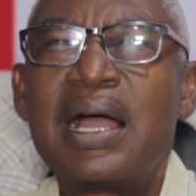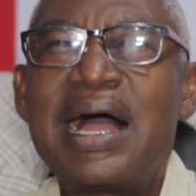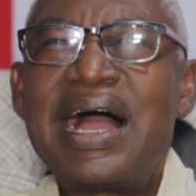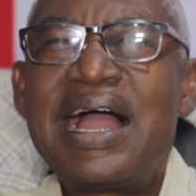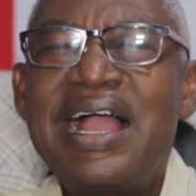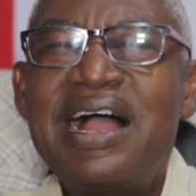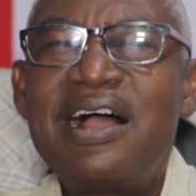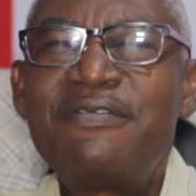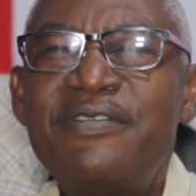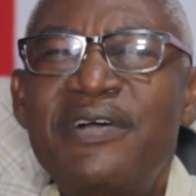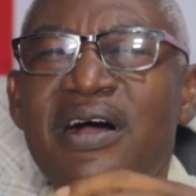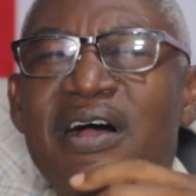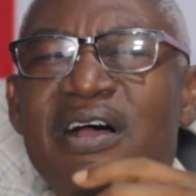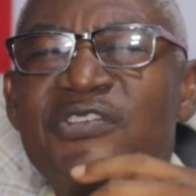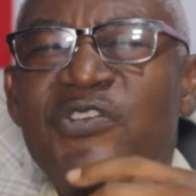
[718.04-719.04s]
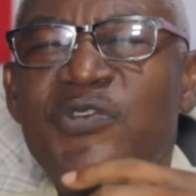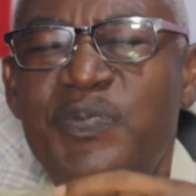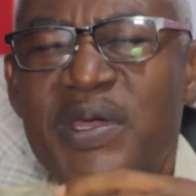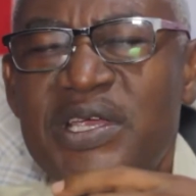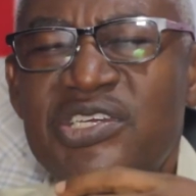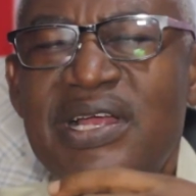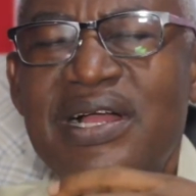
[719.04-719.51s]
have a
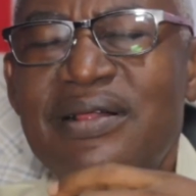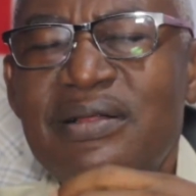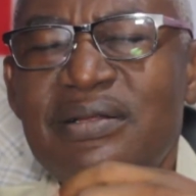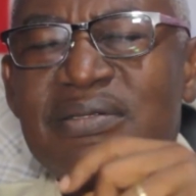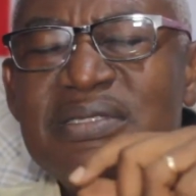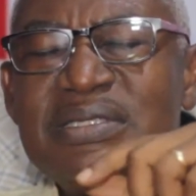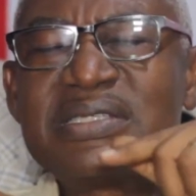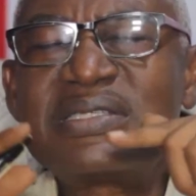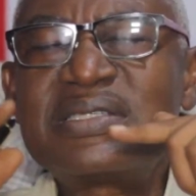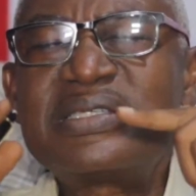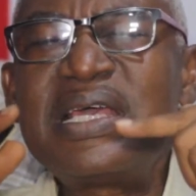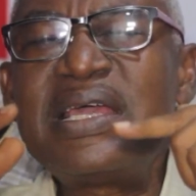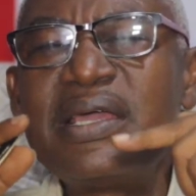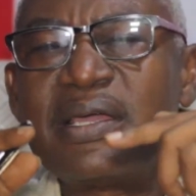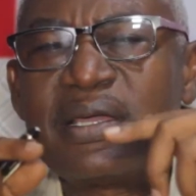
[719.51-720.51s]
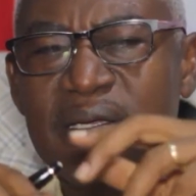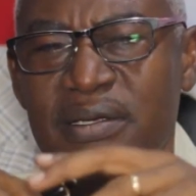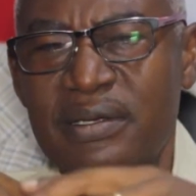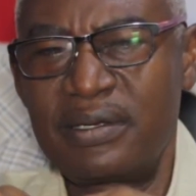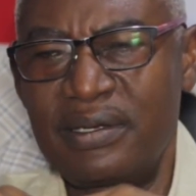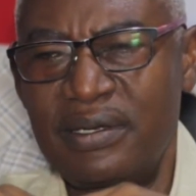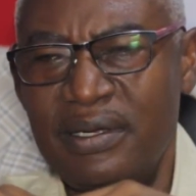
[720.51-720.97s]
special thing
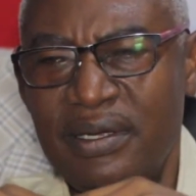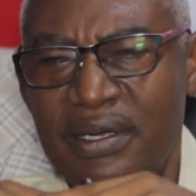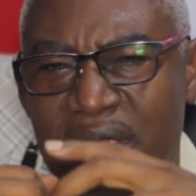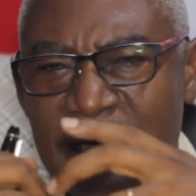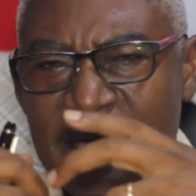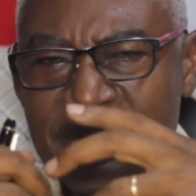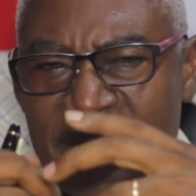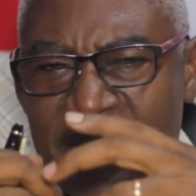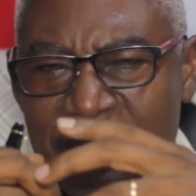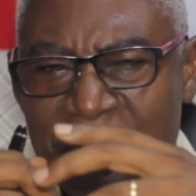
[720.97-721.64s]
in my